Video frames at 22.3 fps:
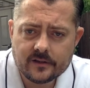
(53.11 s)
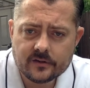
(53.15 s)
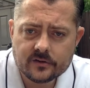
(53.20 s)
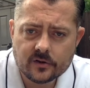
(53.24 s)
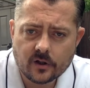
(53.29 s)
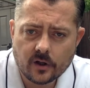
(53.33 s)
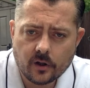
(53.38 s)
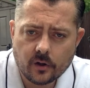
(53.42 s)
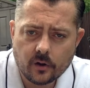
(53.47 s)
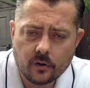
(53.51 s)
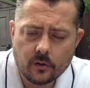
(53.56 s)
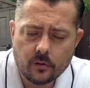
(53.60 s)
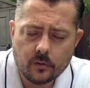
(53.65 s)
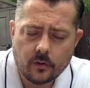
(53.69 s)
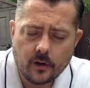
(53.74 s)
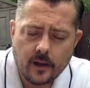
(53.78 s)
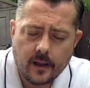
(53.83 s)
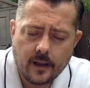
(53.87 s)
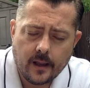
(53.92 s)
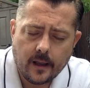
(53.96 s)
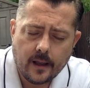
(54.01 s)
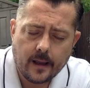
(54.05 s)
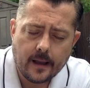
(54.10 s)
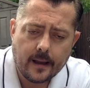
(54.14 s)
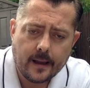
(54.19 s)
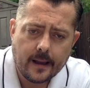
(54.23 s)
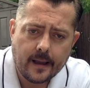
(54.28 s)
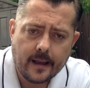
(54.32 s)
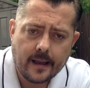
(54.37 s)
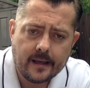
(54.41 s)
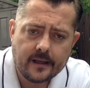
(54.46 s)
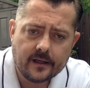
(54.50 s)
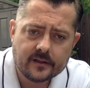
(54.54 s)
So
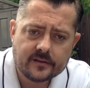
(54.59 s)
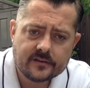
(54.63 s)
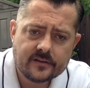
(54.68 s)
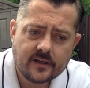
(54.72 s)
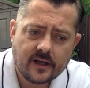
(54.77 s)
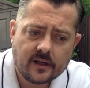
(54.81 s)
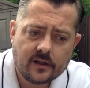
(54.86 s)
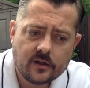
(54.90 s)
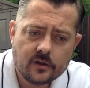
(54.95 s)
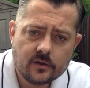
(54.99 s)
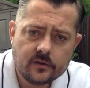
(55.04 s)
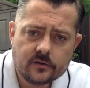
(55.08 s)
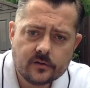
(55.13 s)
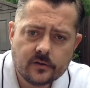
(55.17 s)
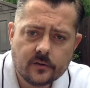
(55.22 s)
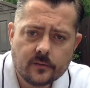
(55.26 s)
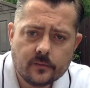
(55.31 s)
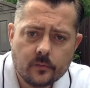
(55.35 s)
in a second,